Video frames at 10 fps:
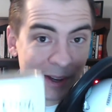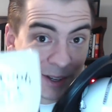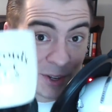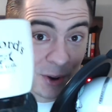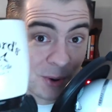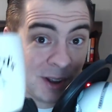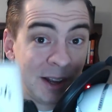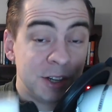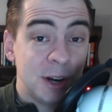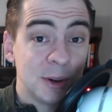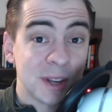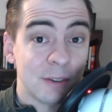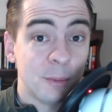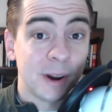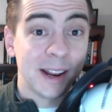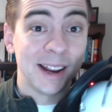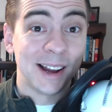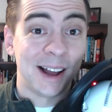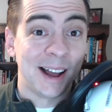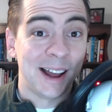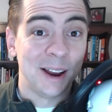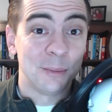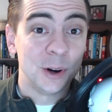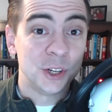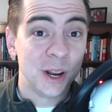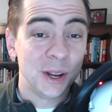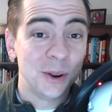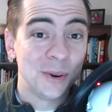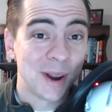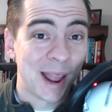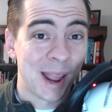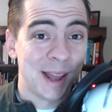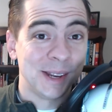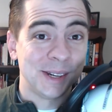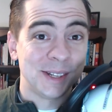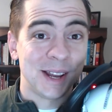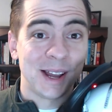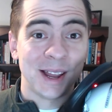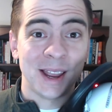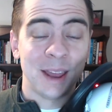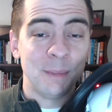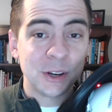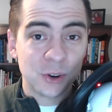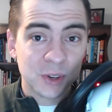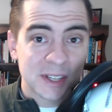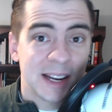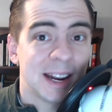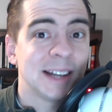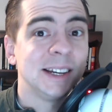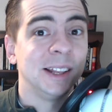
So cheers, everybody. I appreciate you, and make sure you stay connected.